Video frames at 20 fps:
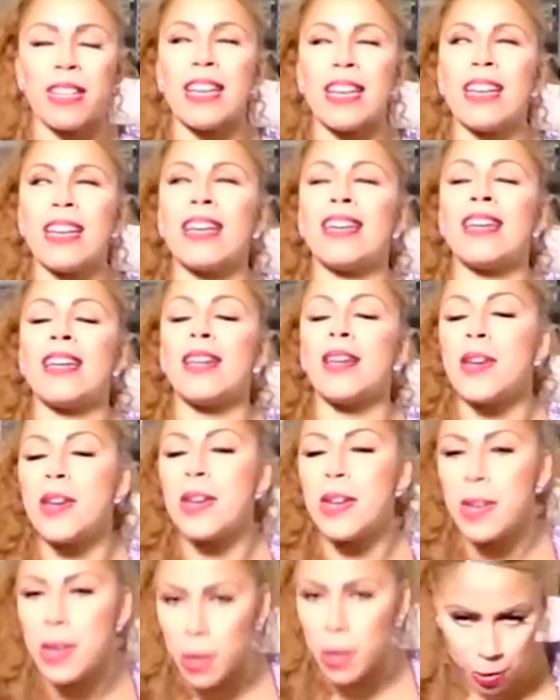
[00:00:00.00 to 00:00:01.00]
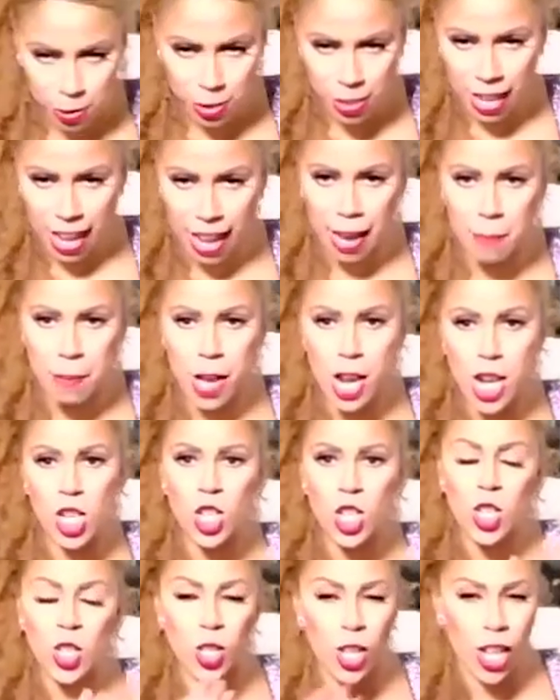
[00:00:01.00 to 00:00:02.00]
in no time.
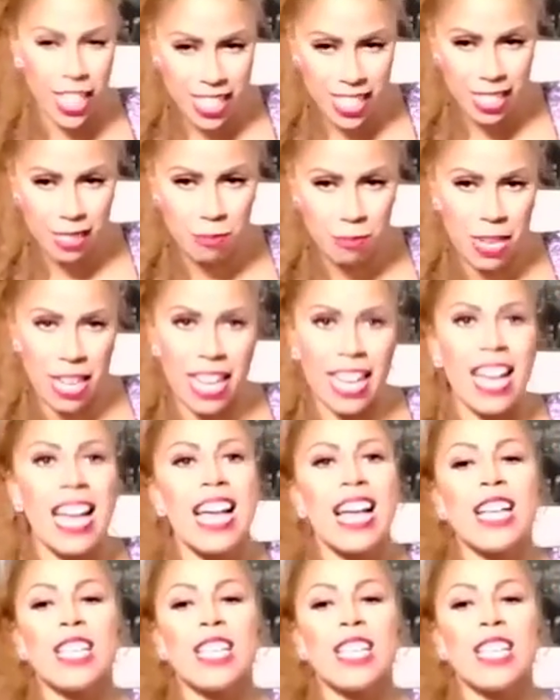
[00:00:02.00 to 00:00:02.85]
Trust me.